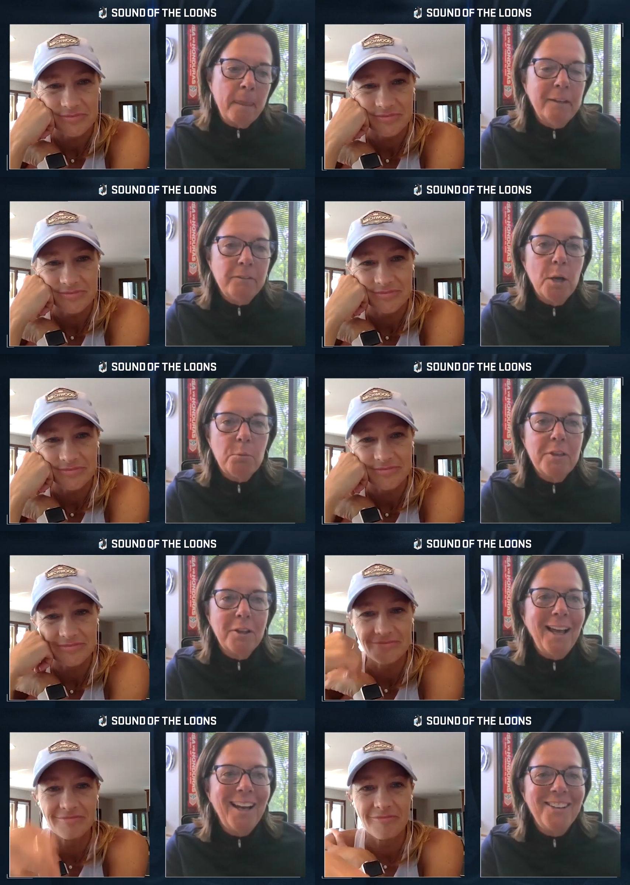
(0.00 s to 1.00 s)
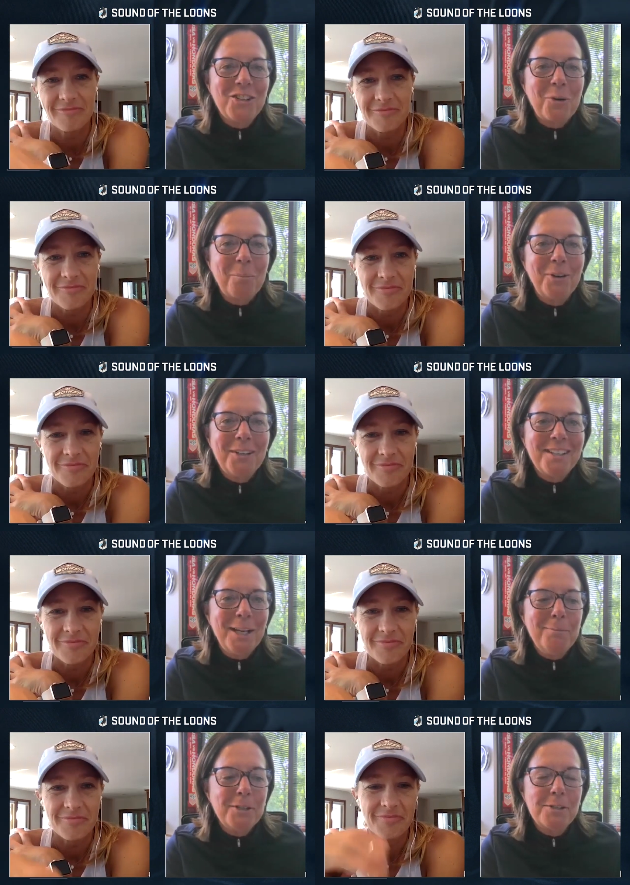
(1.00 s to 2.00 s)
Speaker 1: and they've dealt with a lot in a short period of
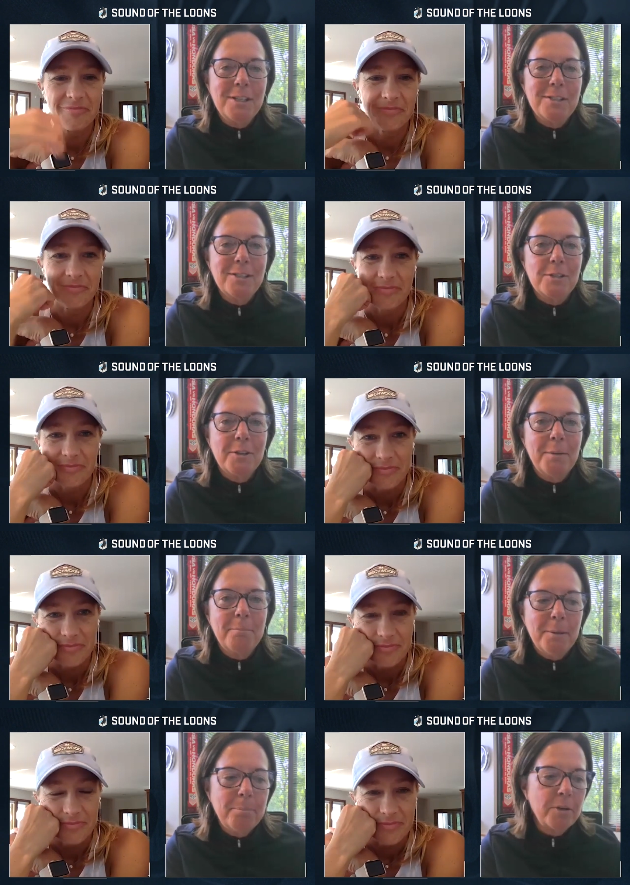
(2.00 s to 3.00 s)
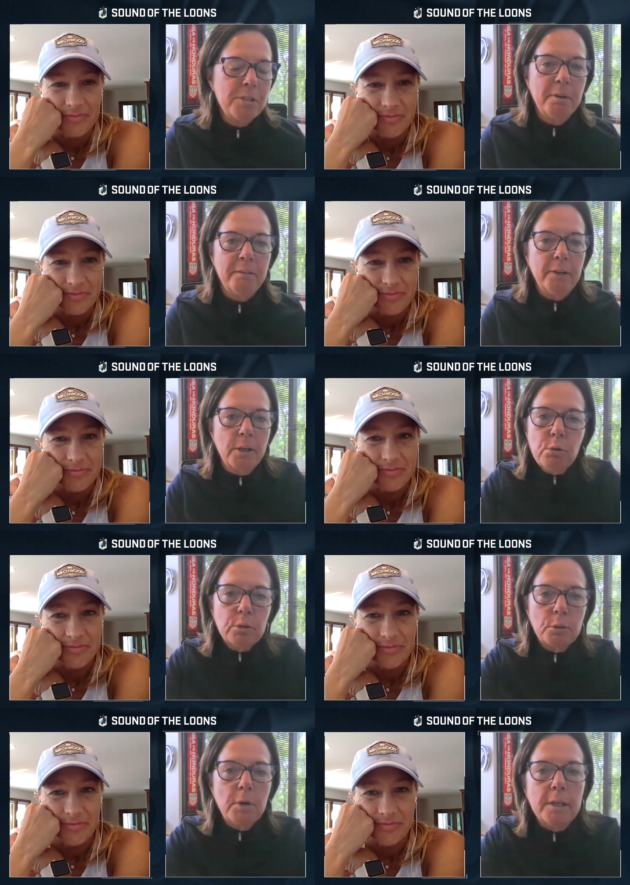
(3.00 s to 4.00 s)
time this season. So that that part's been very
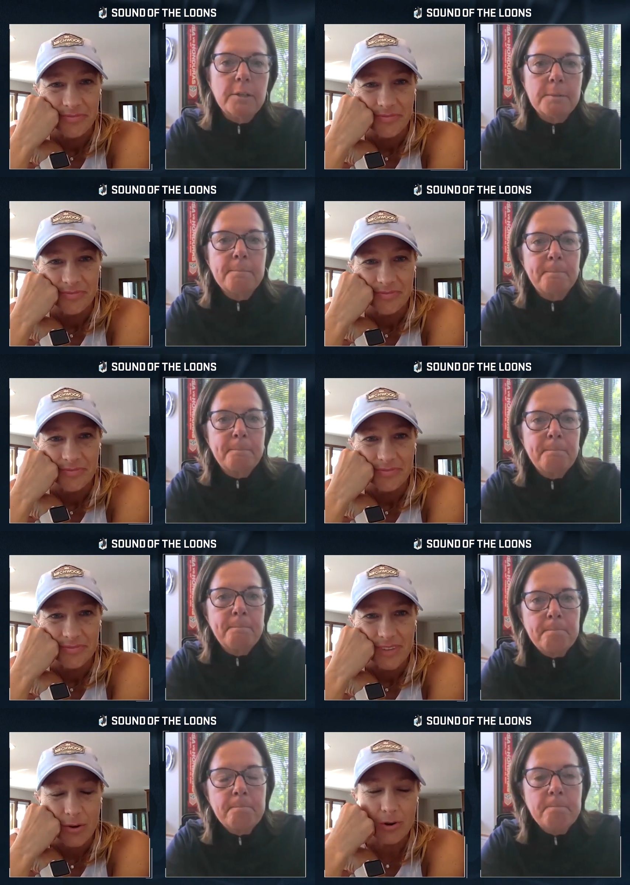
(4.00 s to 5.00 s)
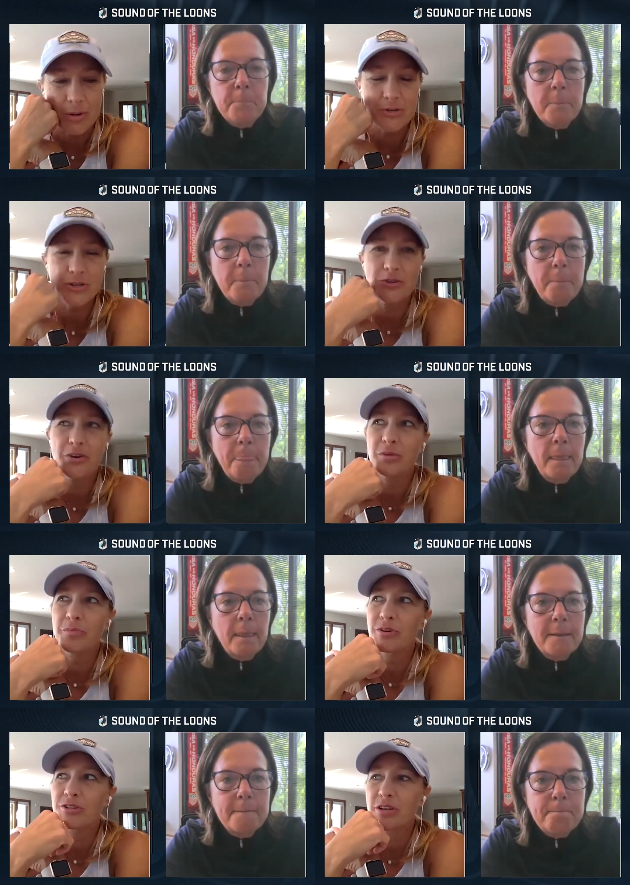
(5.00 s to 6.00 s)
cool to watch. Oh, and I'm sure you
Speaker 2: can
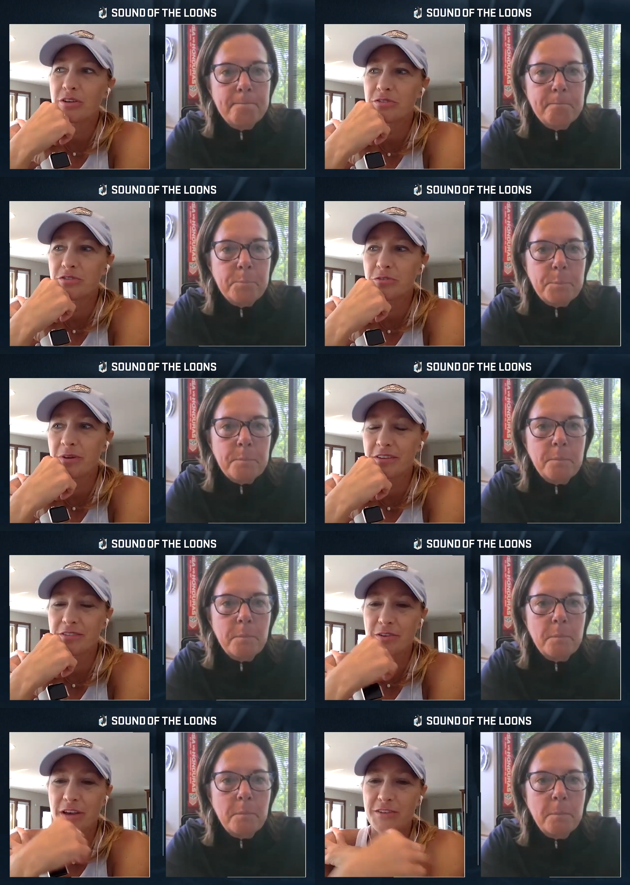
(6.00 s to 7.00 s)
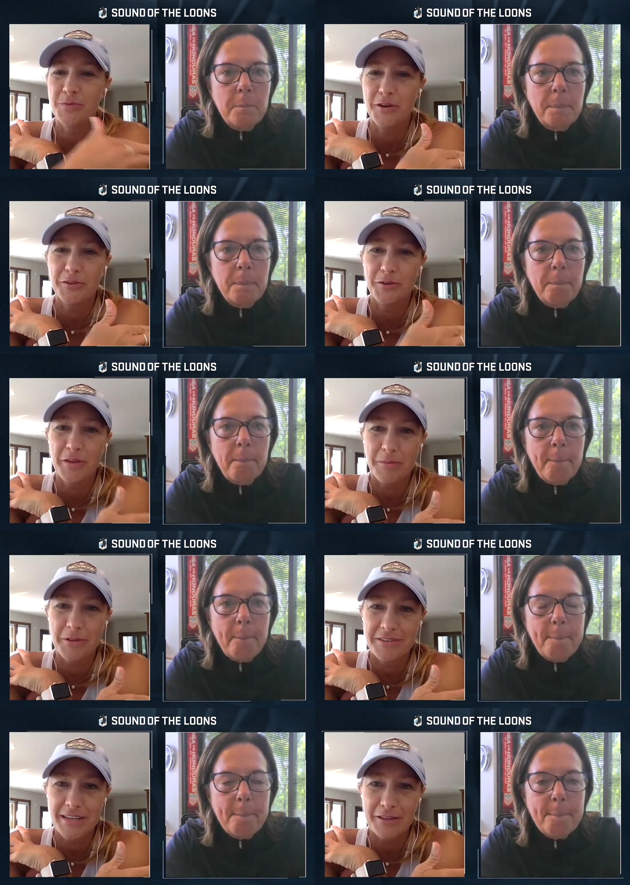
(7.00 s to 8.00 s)
appreciate too, because as we all know, the M L
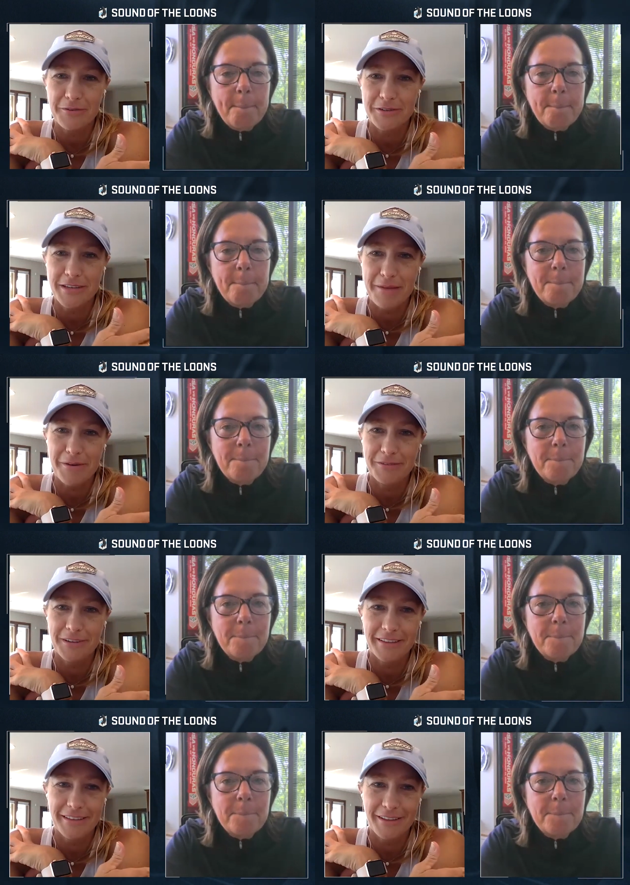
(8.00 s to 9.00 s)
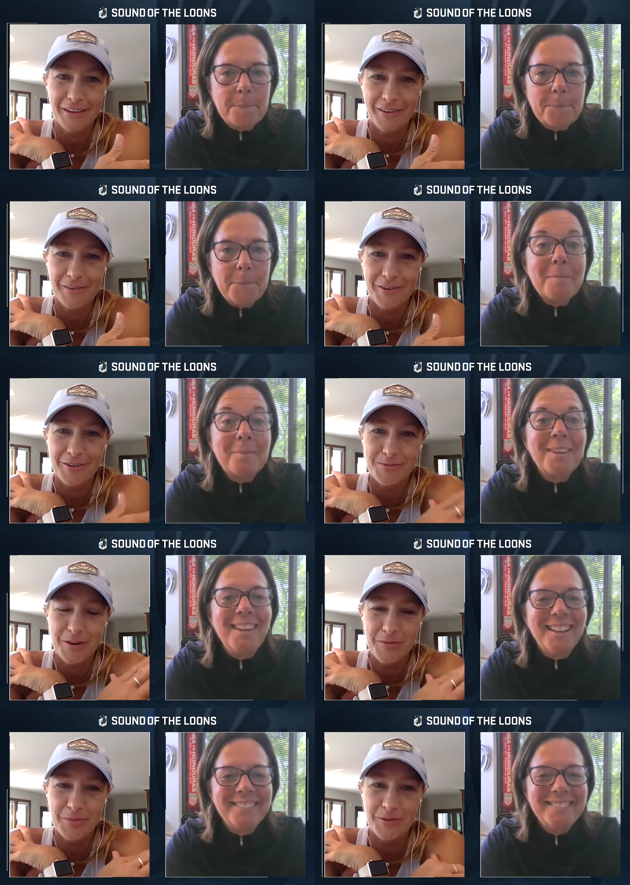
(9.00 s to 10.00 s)
S salaries came out not that long ago. You know, it's one
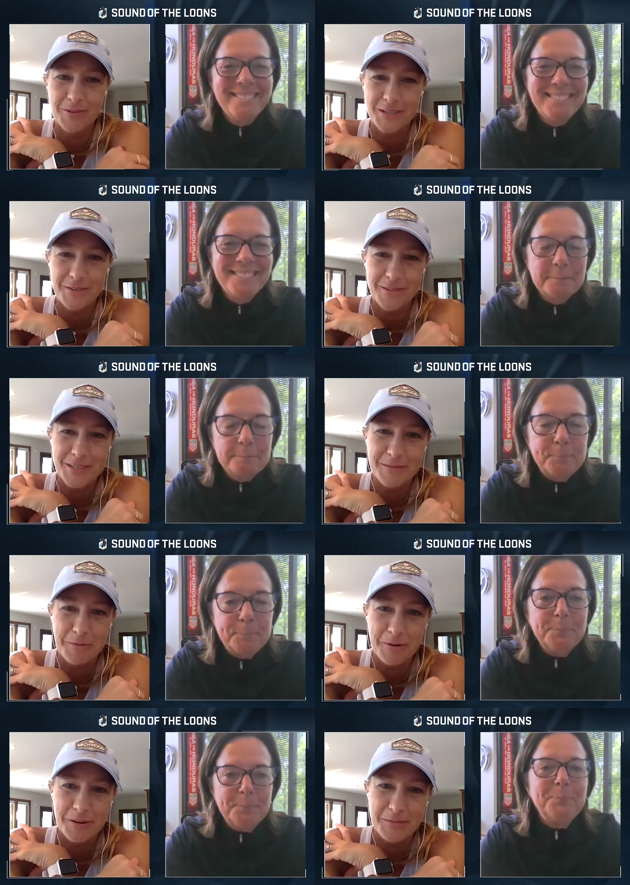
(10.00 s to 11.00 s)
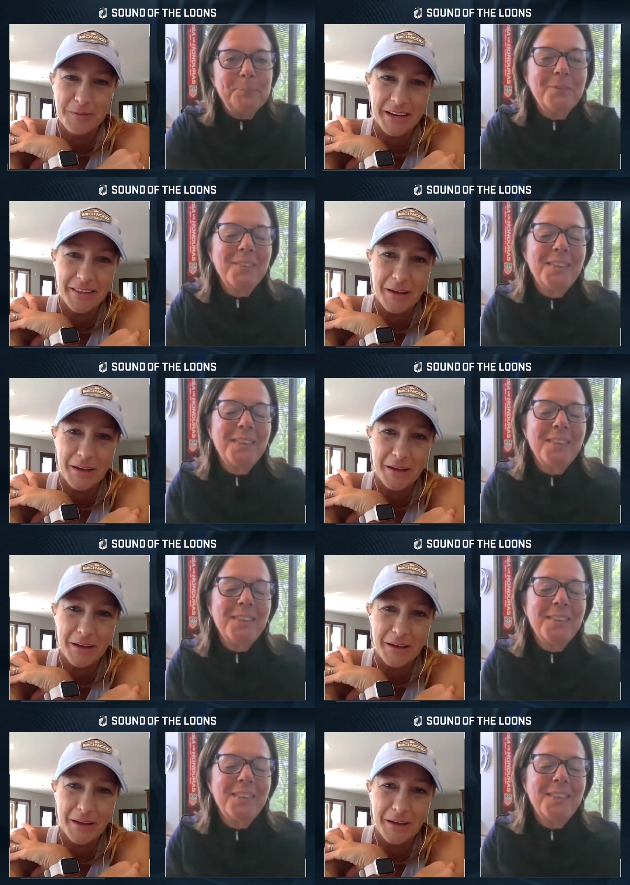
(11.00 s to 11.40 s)
of yeah. the beauties of this sport is making